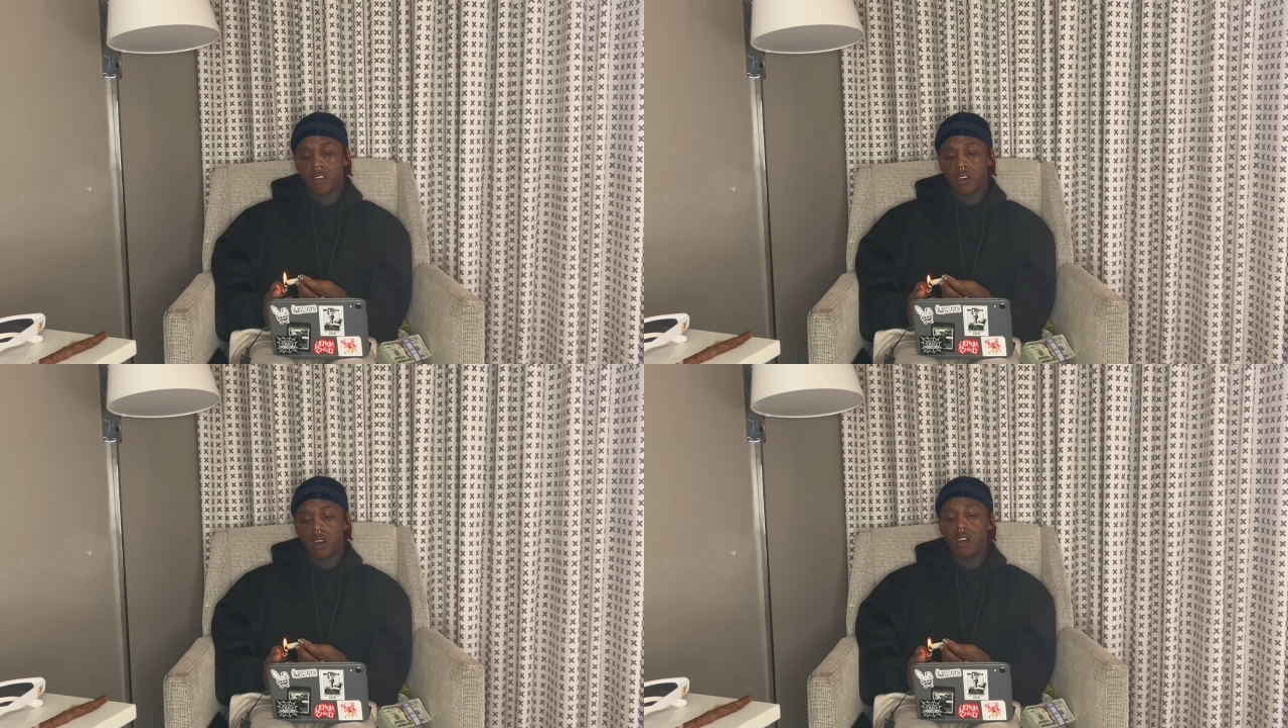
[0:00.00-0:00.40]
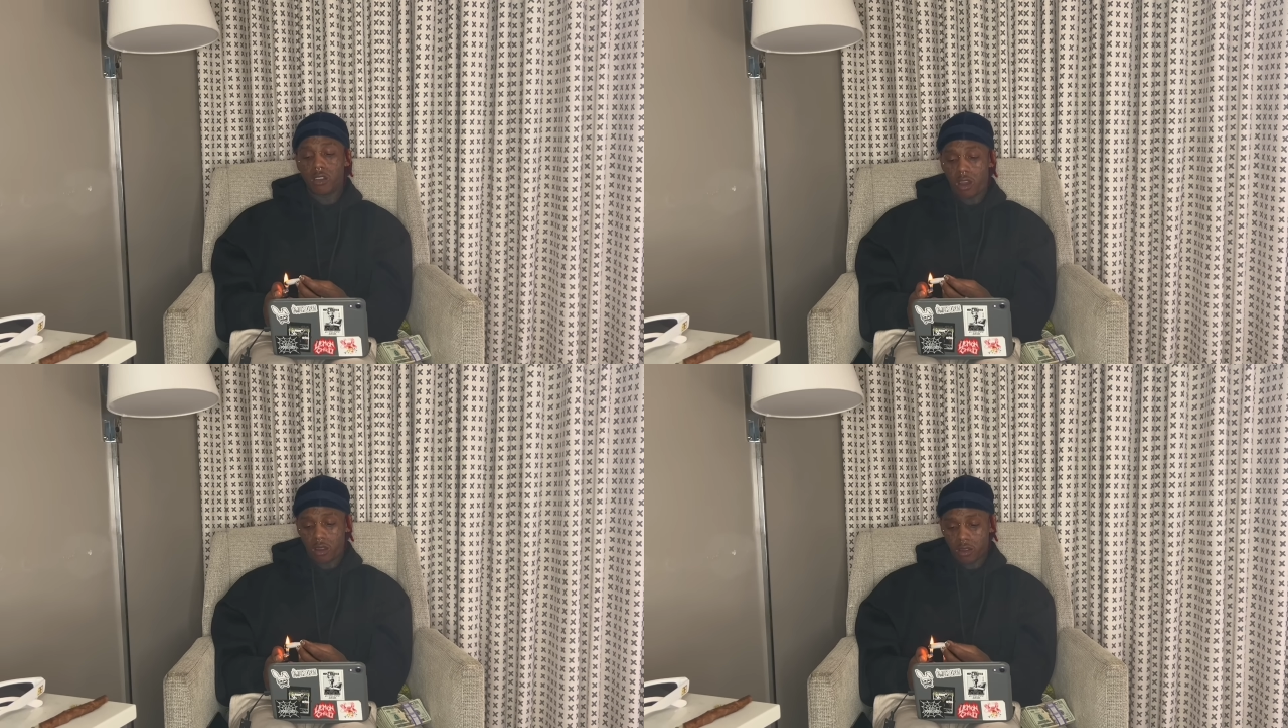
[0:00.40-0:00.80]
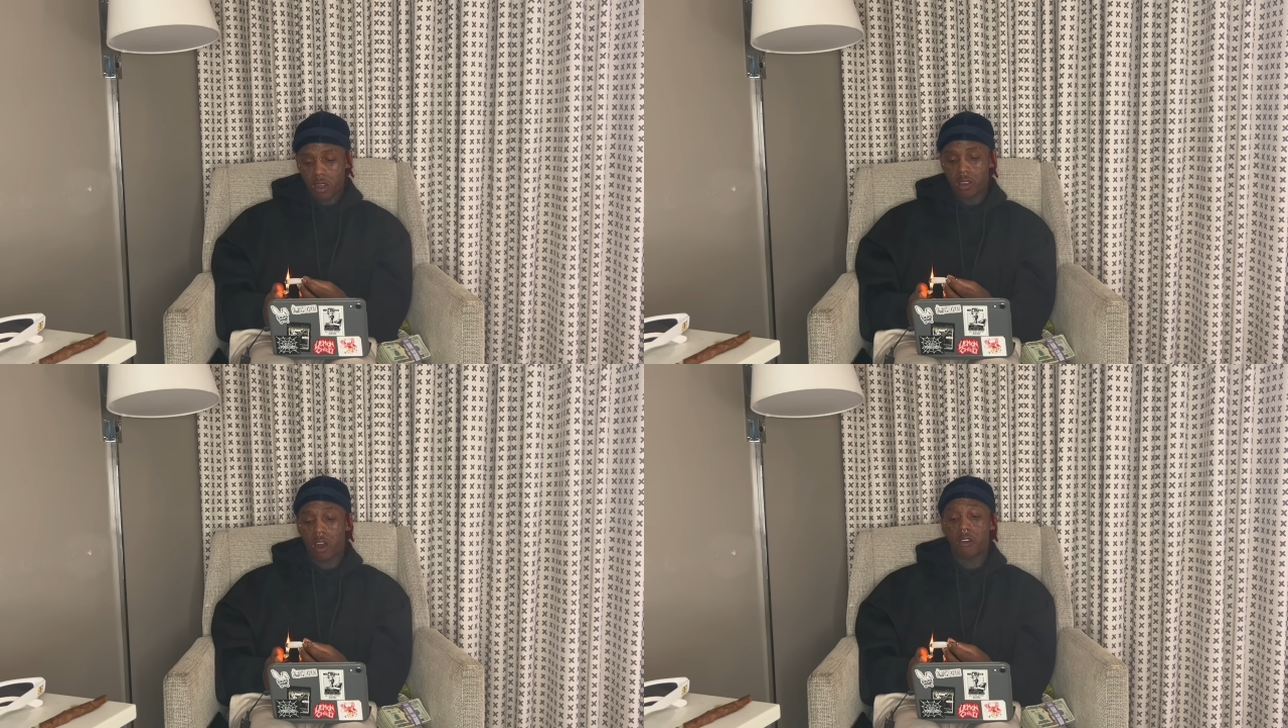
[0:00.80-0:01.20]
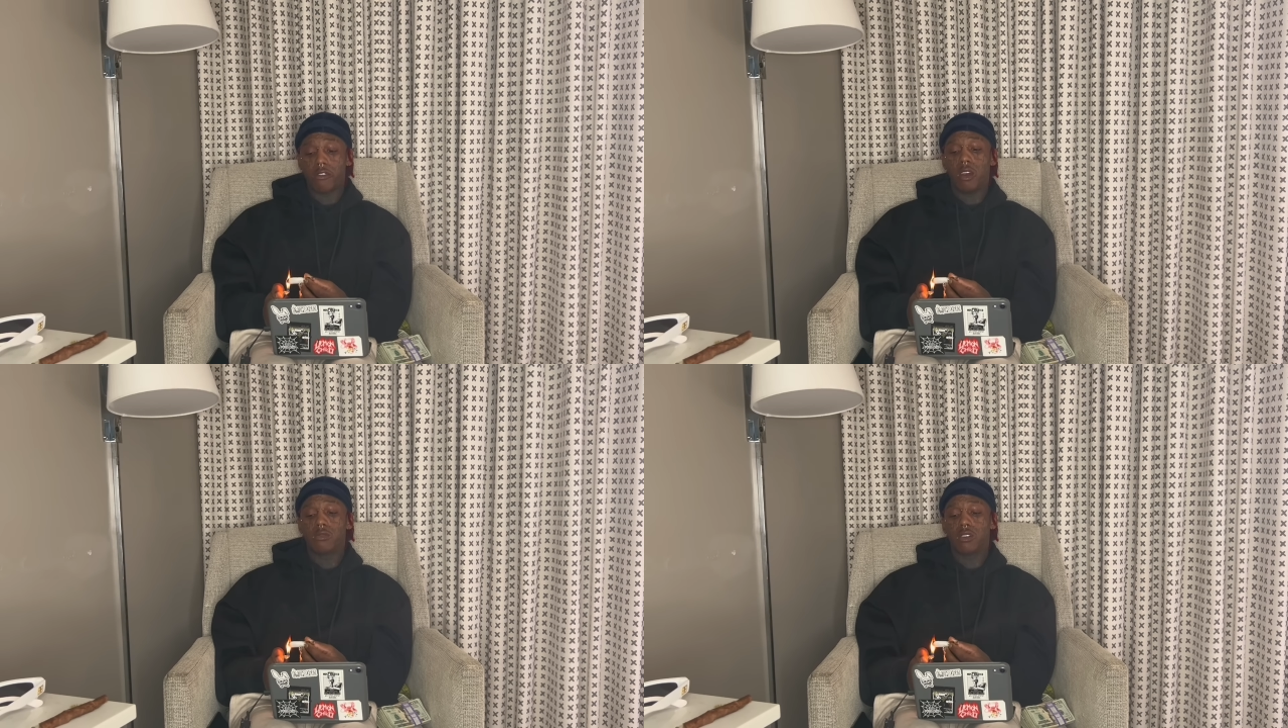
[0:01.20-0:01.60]
Uh, yeah.
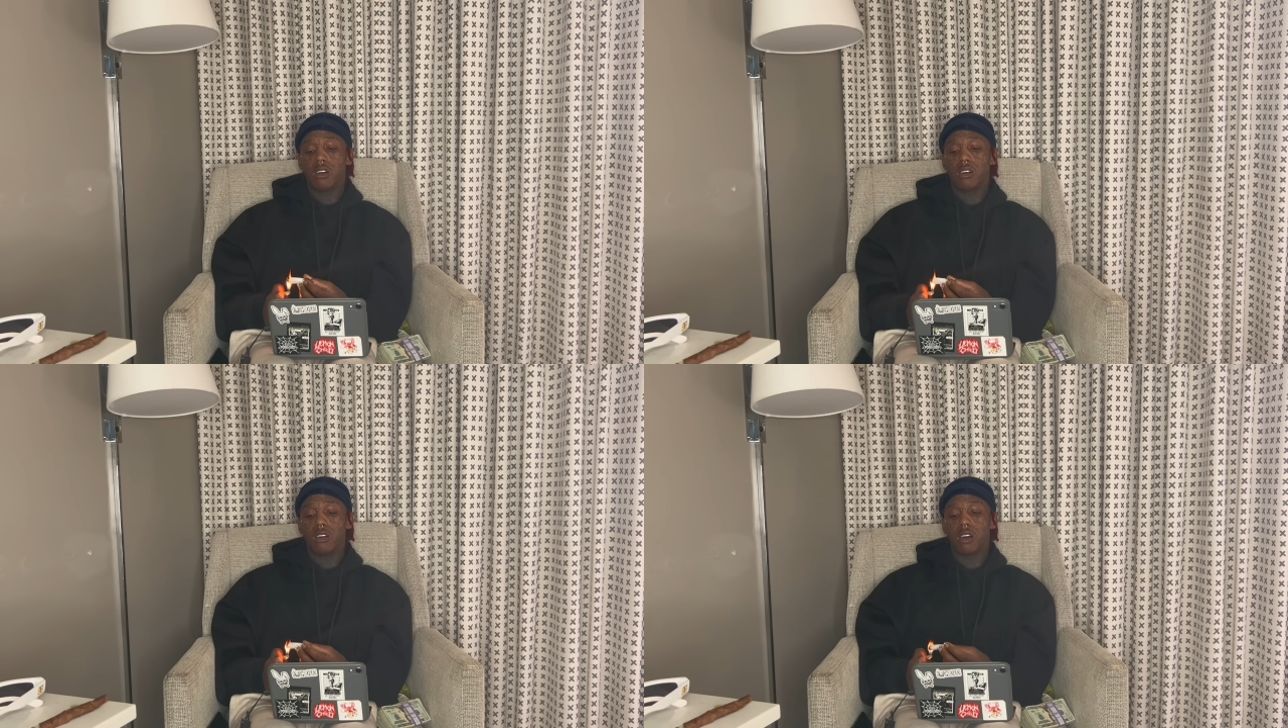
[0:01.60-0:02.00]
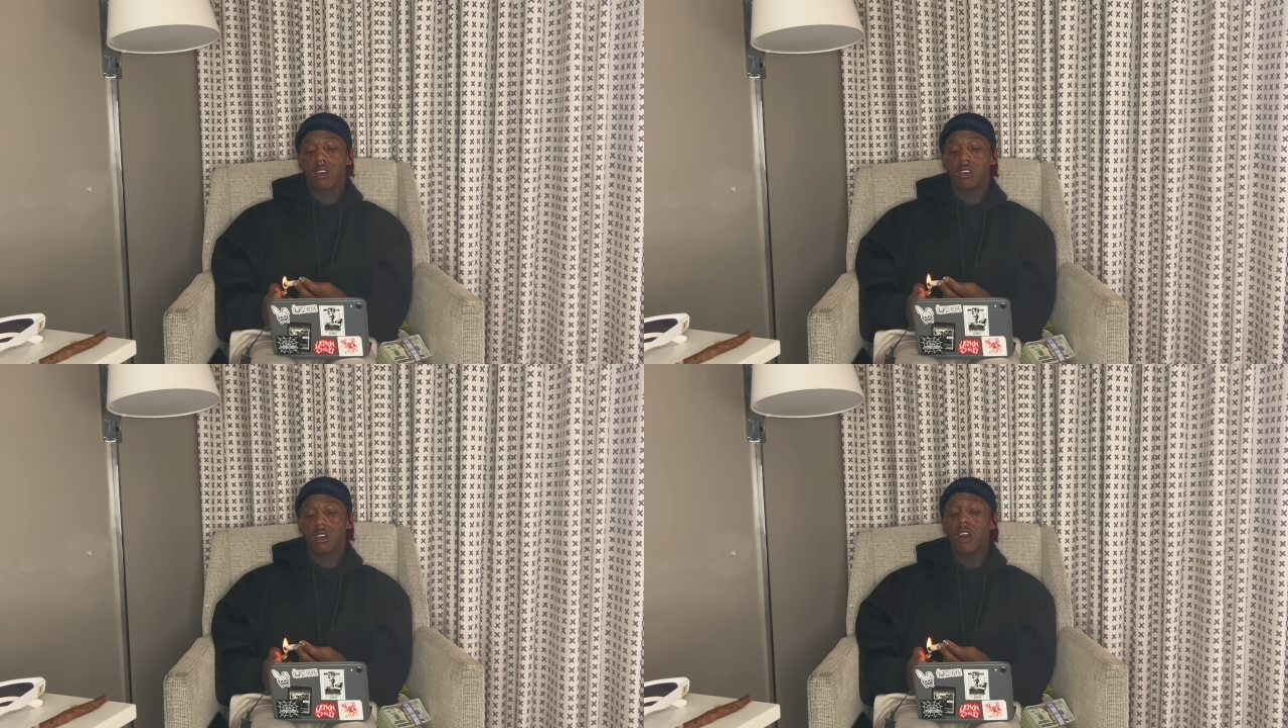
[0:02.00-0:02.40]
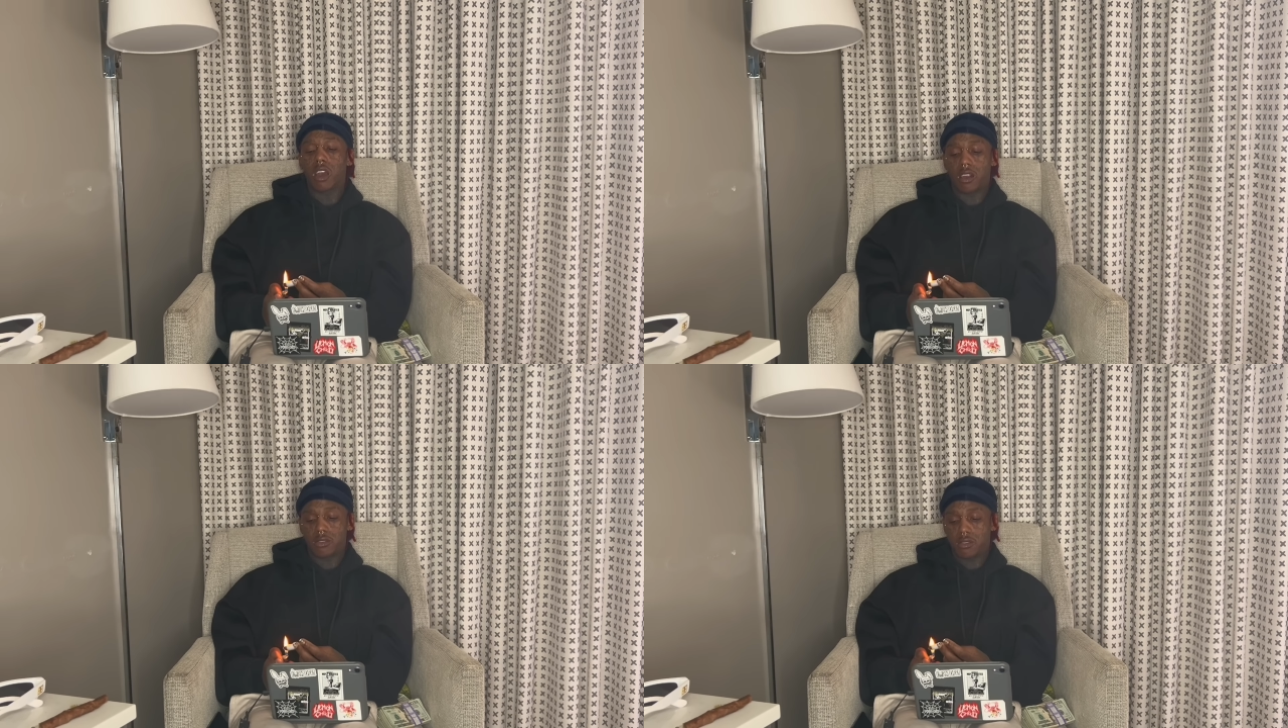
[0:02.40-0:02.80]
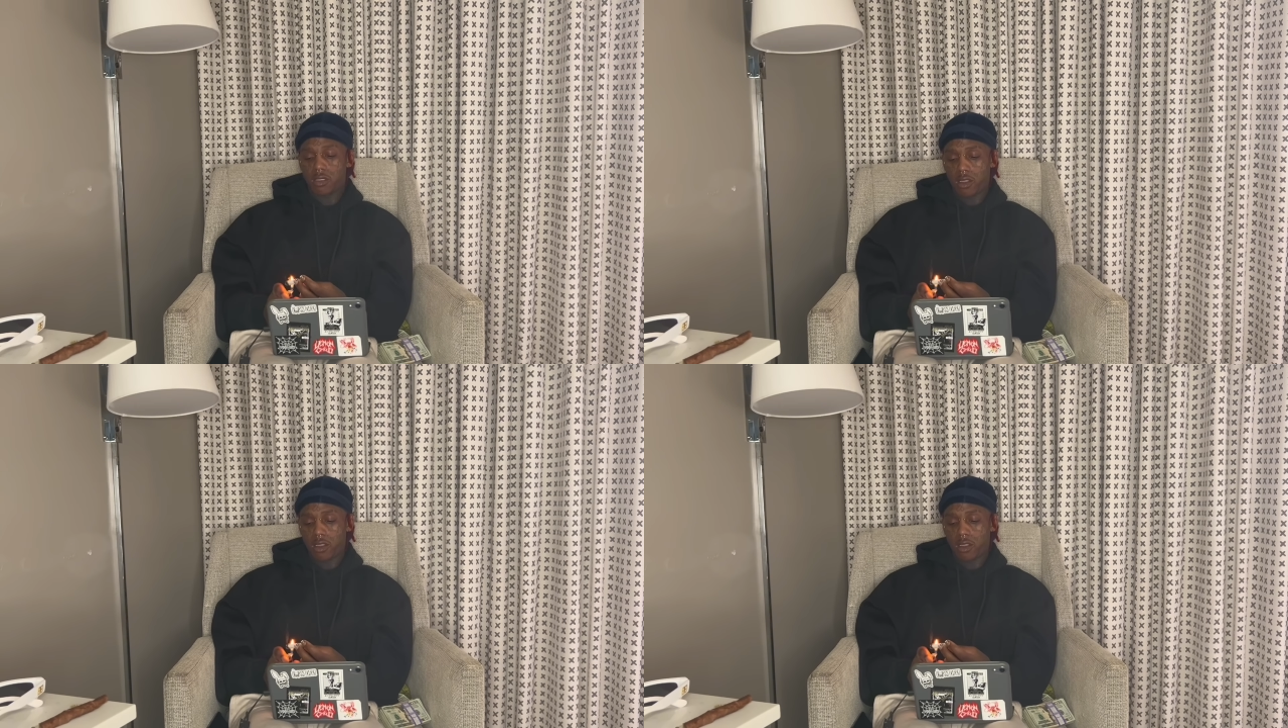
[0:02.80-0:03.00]
No, it was a uh, gun case.